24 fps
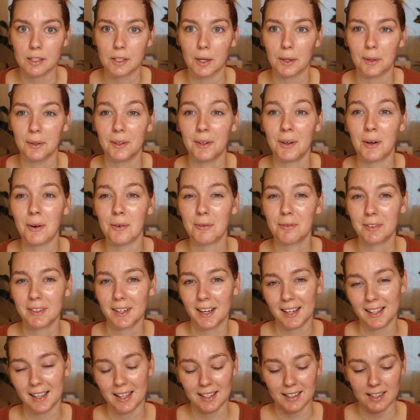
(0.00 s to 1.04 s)
so
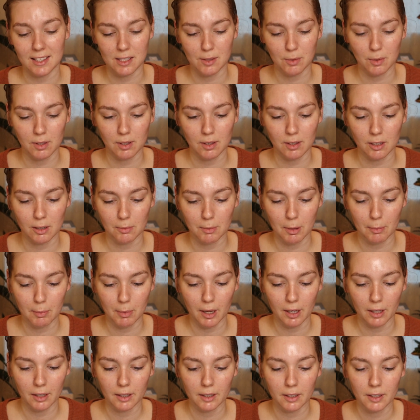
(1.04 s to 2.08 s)
hopefully I like this one a little bit
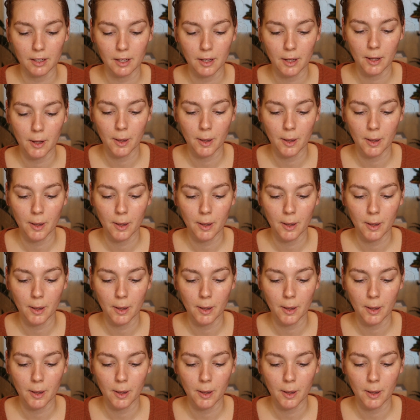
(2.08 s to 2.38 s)
better.